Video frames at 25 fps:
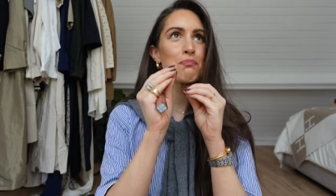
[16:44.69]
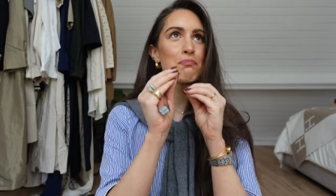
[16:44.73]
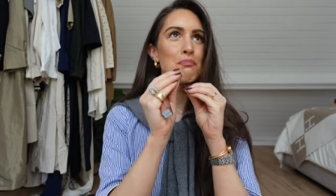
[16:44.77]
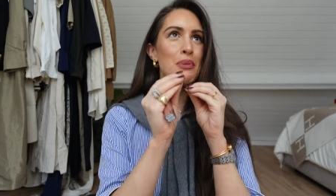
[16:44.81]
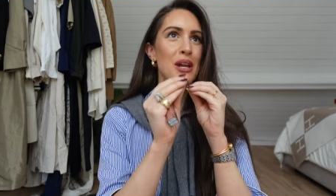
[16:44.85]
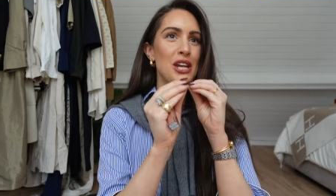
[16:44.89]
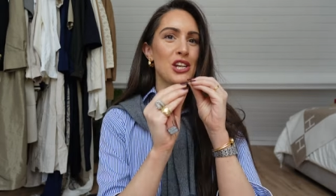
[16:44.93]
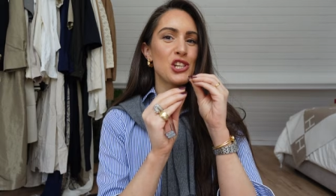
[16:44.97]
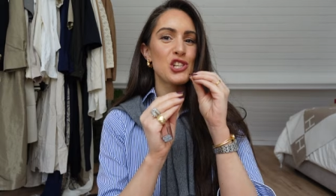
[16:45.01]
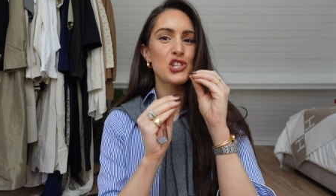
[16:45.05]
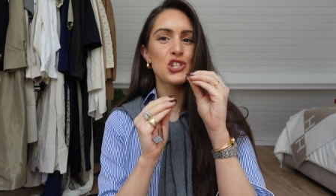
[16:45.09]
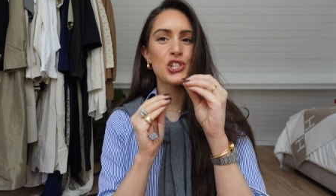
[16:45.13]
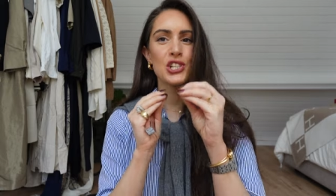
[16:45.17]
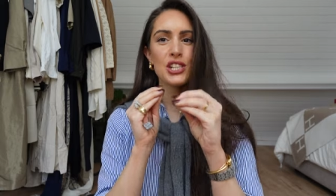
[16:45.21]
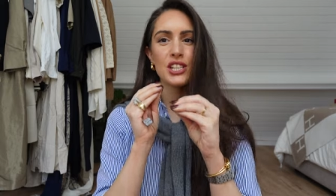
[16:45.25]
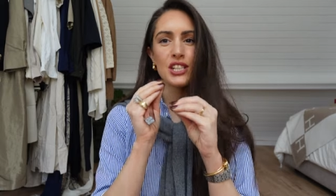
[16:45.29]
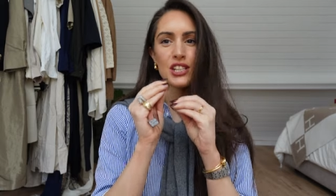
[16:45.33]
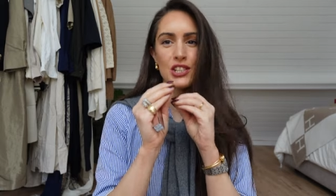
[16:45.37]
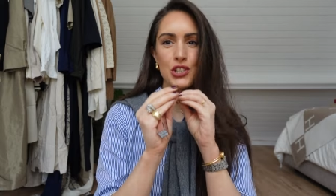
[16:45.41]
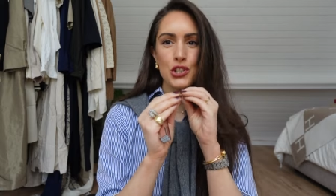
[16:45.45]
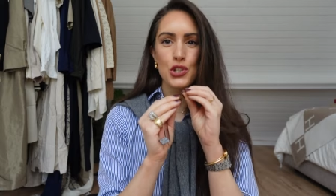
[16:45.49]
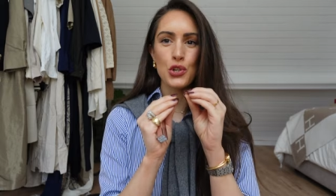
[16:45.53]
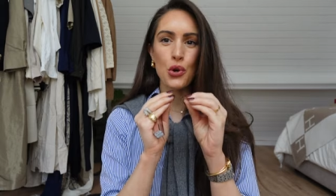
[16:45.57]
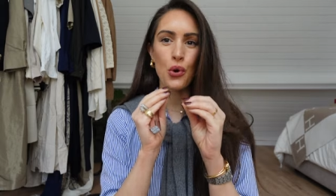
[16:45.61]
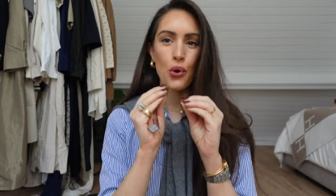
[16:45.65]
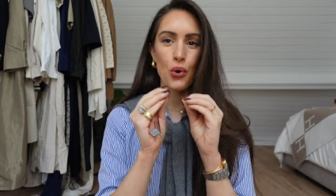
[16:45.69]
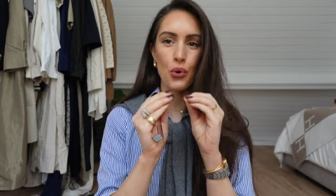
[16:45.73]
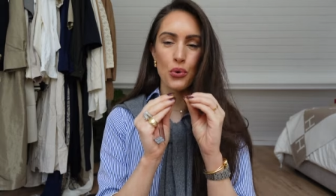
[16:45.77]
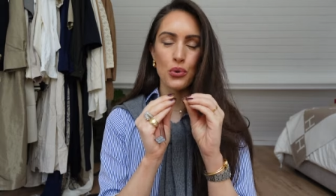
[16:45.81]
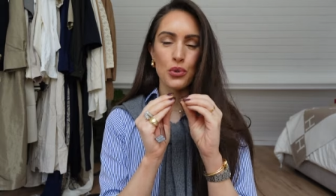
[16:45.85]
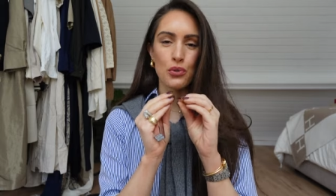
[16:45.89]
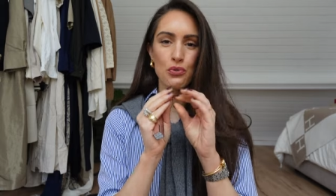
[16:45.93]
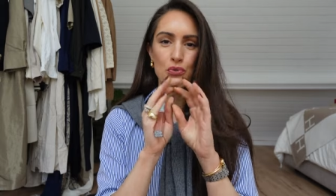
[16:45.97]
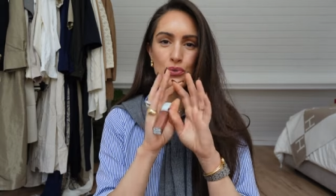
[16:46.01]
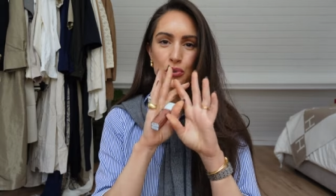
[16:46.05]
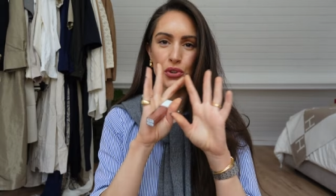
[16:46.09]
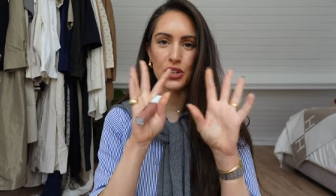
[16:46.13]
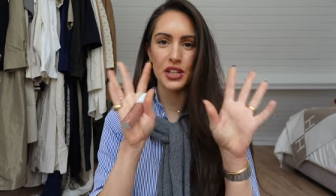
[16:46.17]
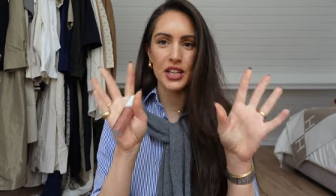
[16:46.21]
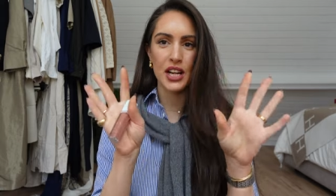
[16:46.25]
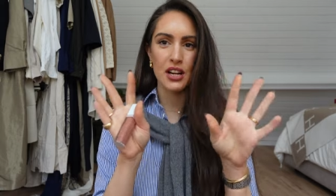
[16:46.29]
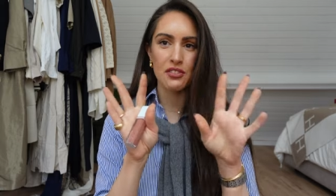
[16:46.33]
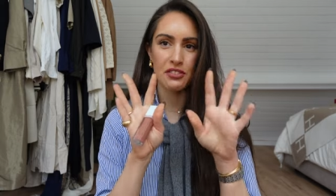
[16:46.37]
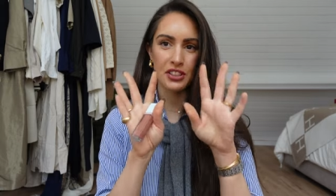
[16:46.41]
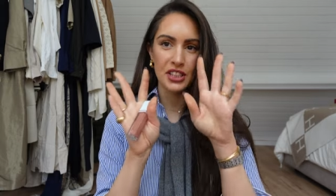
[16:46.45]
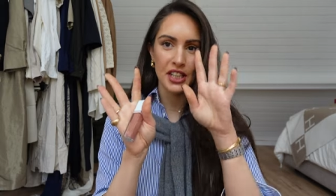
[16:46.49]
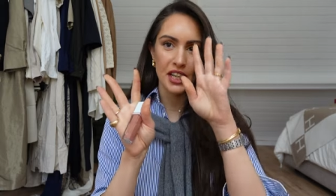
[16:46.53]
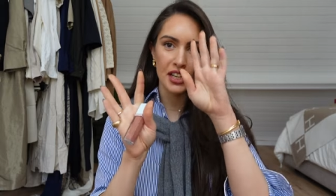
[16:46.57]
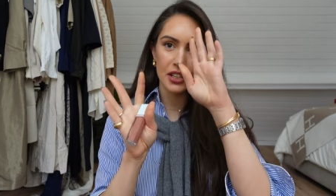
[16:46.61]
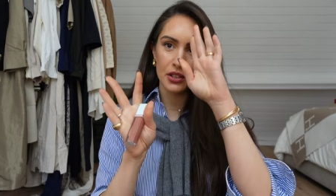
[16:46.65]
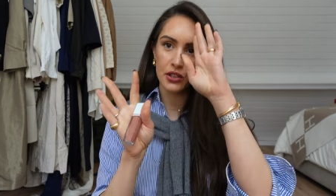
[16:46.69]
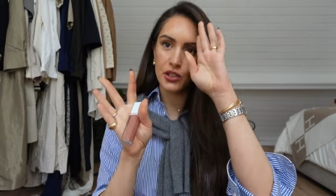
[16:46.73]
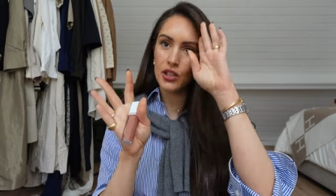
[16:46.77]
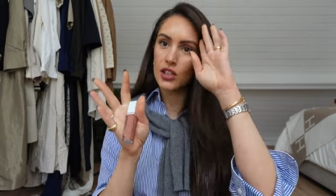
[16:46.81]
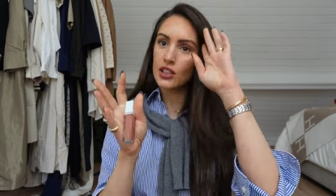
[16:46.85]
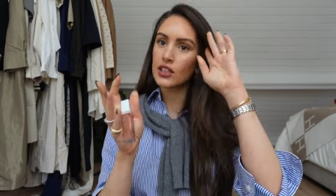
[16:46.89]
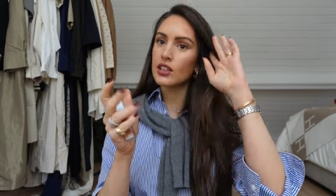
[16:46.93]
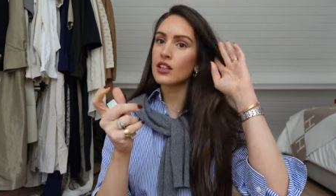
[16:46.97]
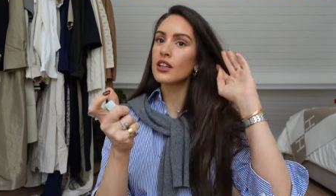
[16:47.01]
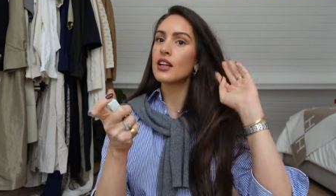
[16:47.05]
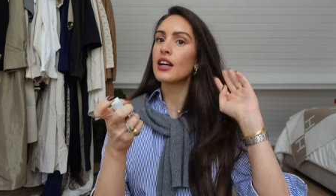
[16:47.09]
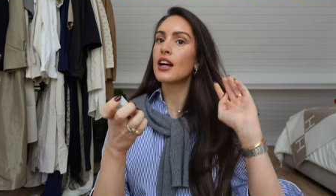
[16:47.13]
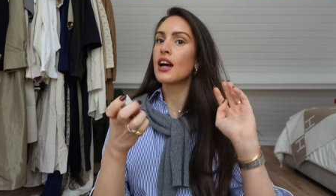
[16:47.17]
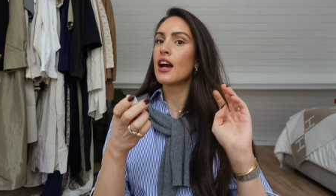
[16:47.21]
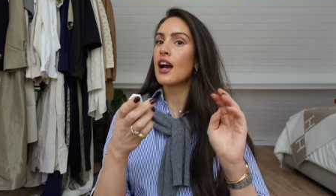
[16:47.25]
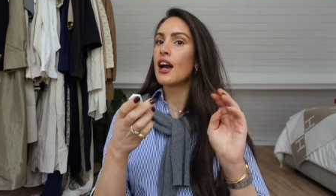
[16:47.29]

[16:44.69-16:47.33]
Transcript: beigey tone for an everyday look.